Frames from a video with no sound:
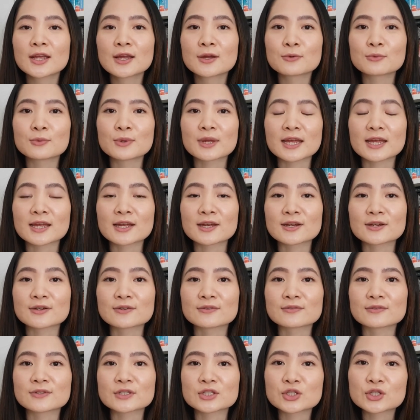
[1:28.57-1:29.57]
We have
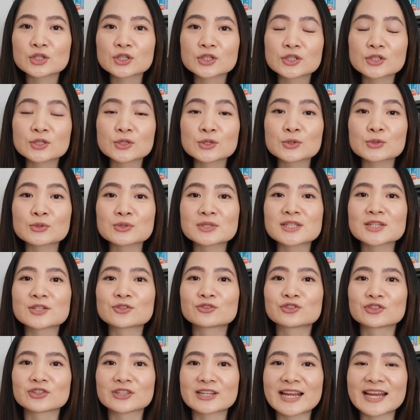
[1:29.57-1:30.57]
Turner, who is a
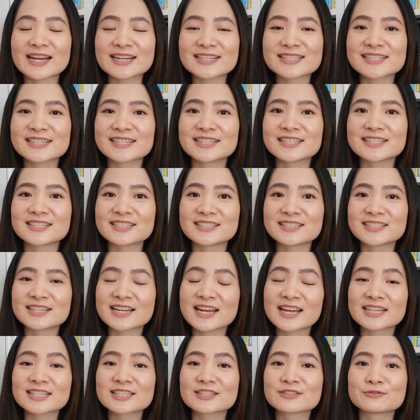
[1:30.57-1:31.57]
reluctant
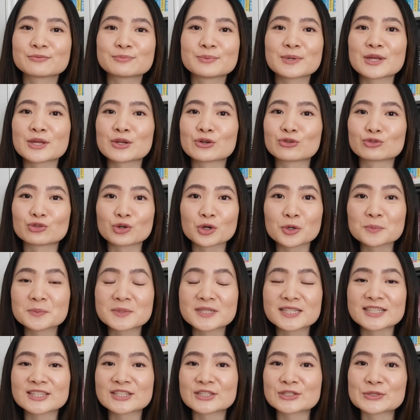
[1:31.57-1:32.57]
detective being roped
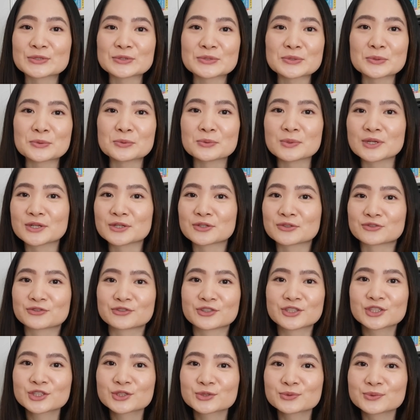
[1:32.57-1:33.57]
into weird
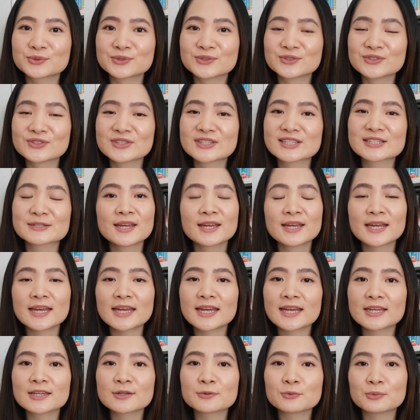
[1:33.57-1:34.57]
rituals.
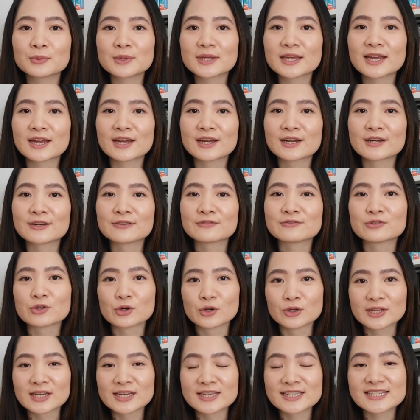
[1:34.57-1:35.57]
And we have
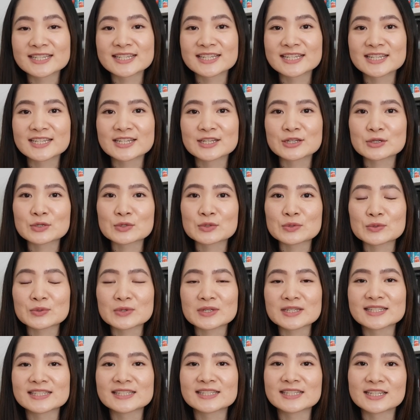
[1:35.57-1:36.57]
Darlington, who
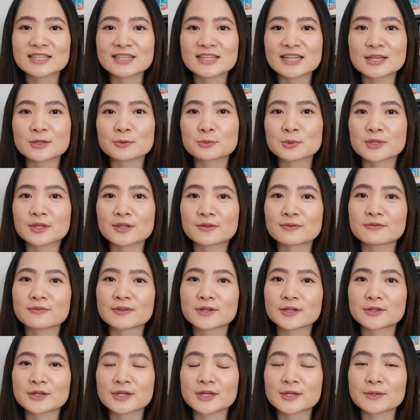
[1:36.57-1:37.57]
is dealing with a
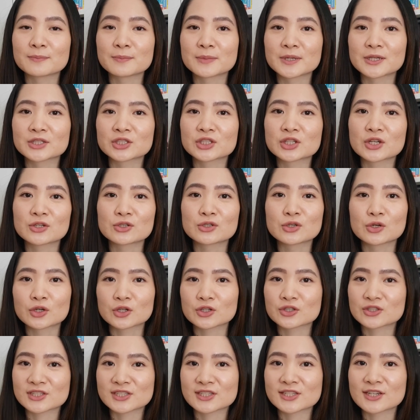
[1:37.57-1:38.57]
very much
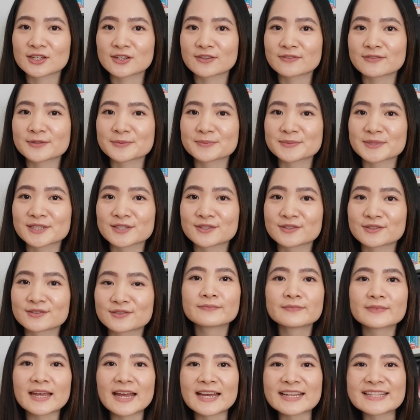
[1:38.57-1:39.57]
darker side of himself.
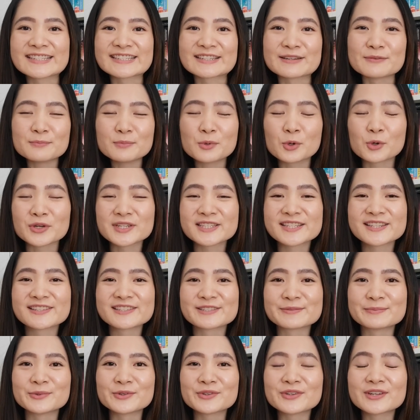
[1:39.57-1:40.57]
At some points in
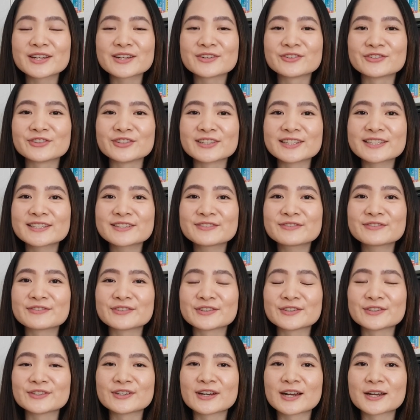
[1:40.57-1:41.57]
this book, it really did
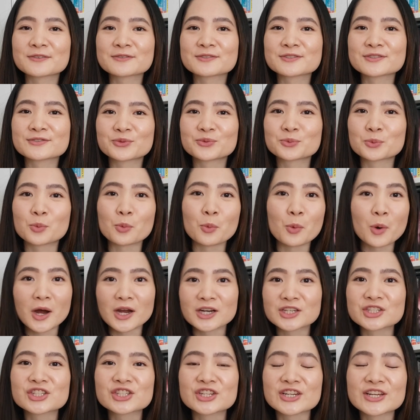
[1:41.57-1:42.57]
feel I was
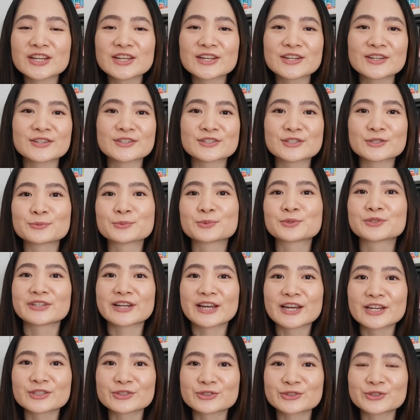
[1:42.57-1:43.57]
watching
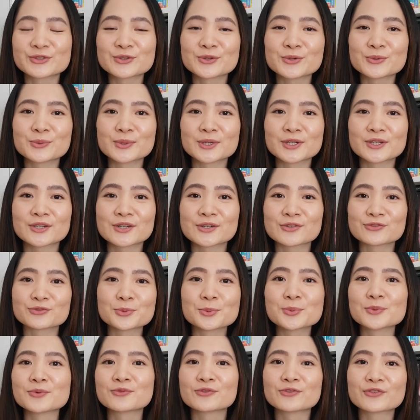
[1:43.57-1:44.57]
Supernatural, where a
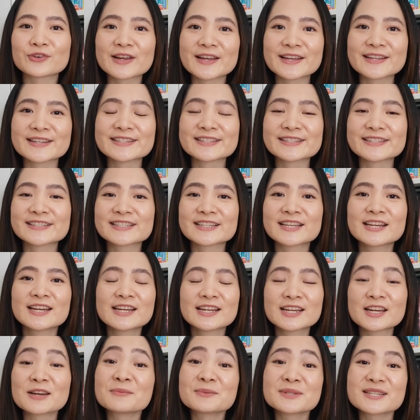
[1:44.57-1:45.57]
group of friends
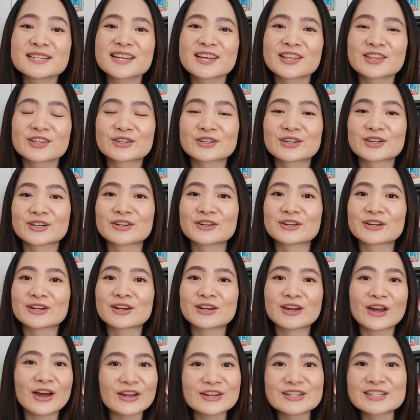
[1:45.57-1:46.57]
come together and
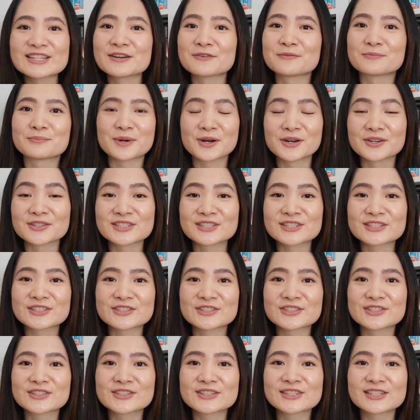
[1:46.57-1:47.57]
hunt down
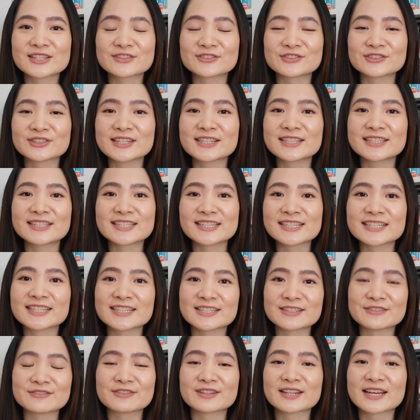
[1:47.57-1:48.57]
monsters. It really did
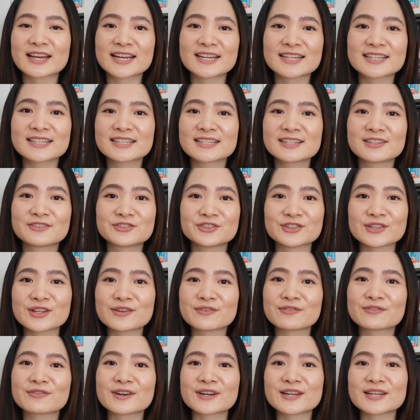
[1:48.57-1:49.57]
give that really
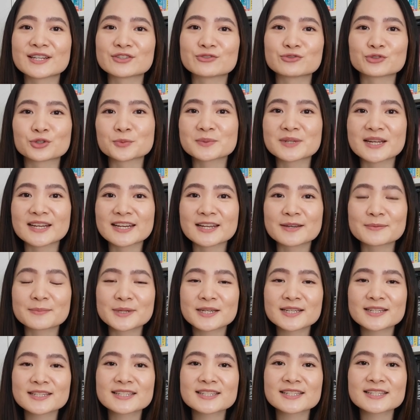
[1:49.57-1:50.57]
fun group
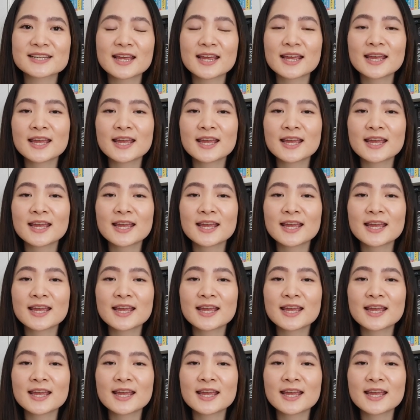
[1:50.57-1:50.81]
dynamics.